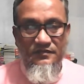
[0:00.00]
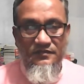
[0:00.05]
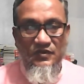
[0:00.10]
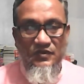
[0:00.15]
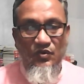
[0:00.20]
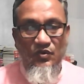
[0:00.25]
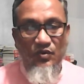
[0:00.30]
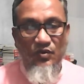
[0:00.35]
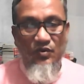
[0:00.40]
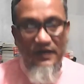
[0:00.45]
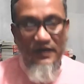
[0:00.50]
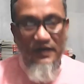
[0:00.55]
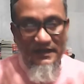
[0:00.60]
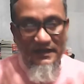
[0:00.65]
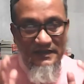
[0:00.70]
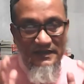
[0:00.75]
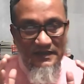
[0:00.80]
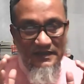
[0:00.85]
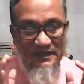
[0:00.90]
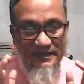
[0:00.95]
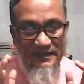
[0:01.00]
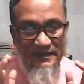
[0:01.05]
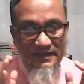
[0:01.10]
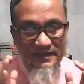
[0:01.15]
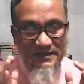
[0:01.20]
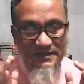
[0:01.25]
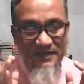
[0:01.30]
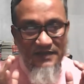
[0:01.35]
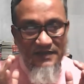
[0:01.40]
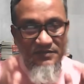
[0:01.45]
Whether the
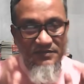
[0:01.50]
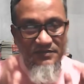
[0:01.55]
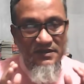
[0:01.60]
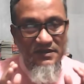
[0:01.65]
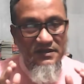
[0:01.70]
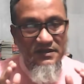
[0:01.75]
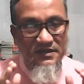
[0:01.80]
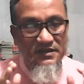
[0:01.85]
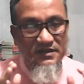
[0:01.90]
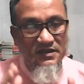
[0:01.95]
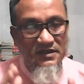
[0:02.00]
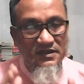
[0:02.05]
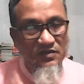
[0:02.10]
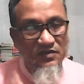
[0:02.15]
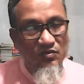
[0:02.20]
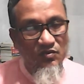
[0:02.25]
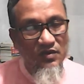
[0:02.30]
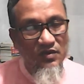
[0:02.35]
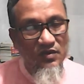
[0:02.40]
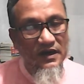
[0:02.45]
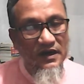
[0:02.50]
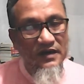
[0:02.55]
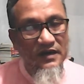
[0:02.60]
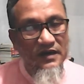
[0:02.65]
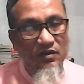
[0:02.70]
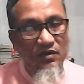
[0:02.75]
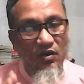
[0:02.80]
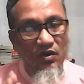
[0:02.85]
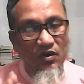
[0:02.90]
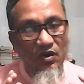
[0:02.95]
subject is
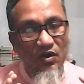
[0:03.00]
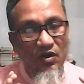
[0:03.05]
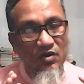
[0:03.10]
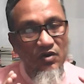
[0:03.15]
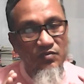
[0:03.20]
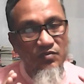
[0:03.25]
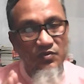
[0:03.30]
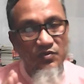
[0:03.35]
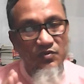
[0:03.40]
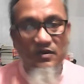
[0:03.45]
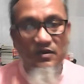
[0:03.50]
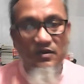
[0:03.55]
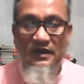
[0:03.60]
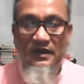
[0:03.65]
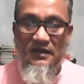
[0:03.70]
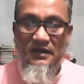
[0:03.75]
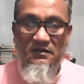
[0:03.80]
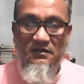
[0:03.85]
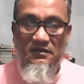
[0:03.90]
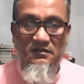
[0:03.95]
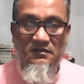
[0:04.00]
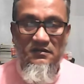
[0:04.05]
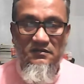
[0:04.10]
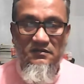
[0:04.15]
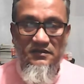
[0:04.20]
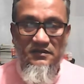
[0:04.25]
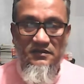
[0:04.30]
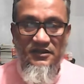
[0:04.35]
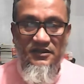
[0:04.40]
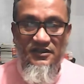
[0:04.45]
singular or plural,
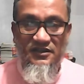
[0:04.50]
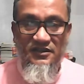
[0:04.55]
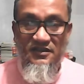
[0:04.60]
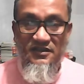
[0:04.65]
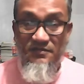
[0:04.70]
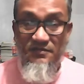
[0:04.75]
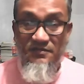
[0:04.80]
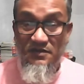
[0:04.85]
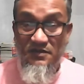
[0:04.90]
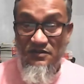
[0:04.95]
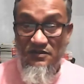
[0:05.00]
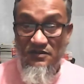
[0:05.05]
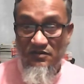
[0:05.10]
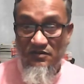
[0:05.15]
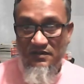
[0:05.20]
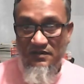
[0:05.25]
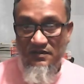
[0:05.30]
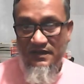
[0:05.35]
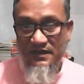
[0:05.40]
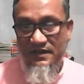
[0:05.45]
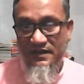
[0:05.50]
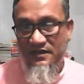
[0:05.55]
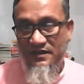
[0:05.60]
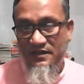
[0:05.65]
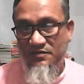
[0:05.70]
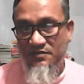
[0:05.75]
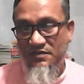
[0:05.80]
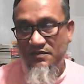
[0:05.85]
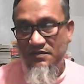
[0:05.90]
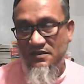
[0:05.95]
it depends on the
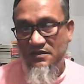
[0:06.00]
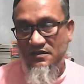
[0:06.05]
head word.